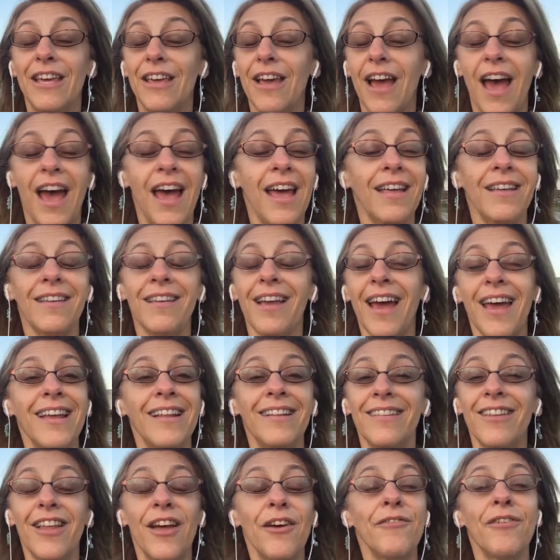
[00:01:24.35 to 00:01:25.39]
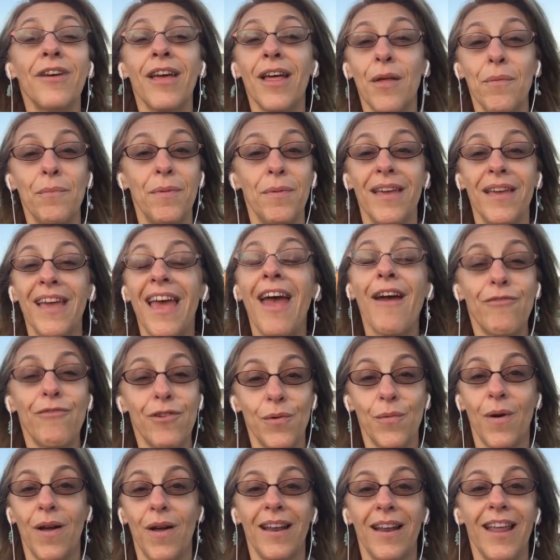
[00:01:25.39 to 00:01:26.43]
i, I love helping
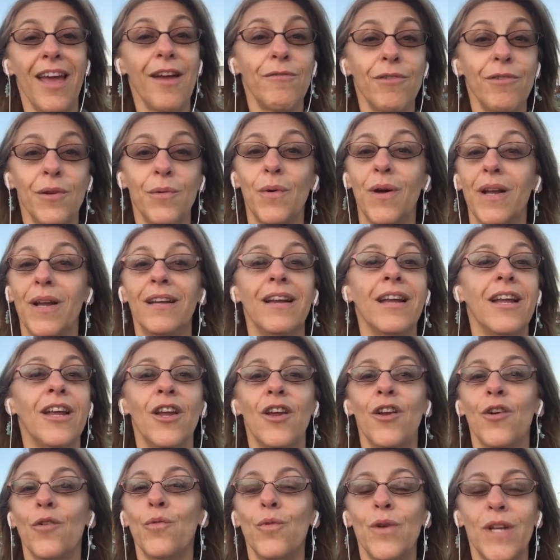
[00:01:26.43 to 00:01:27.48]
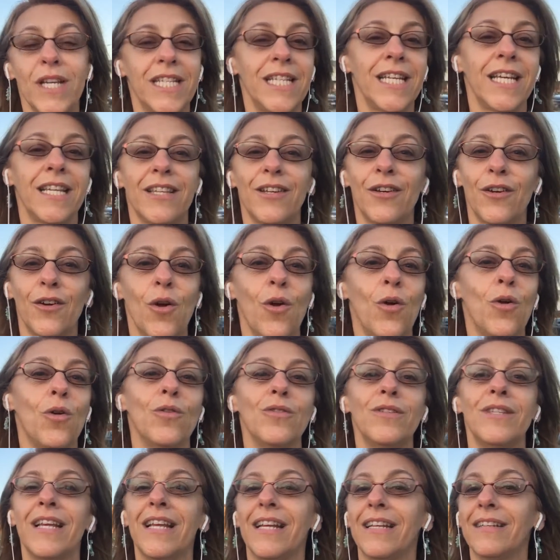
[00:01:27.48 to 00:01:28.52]
everyone everyone reaching their
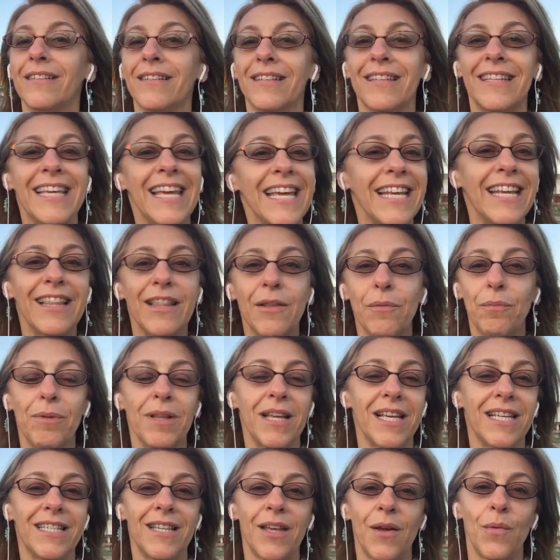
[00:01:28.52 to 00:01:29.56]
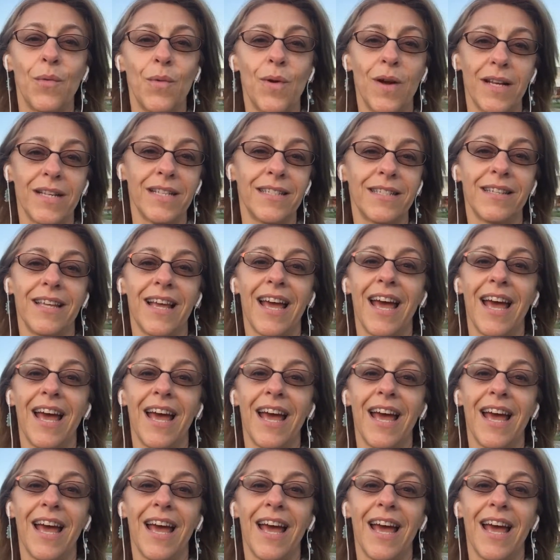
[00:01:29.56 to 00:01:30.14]
goals and getting the place they want.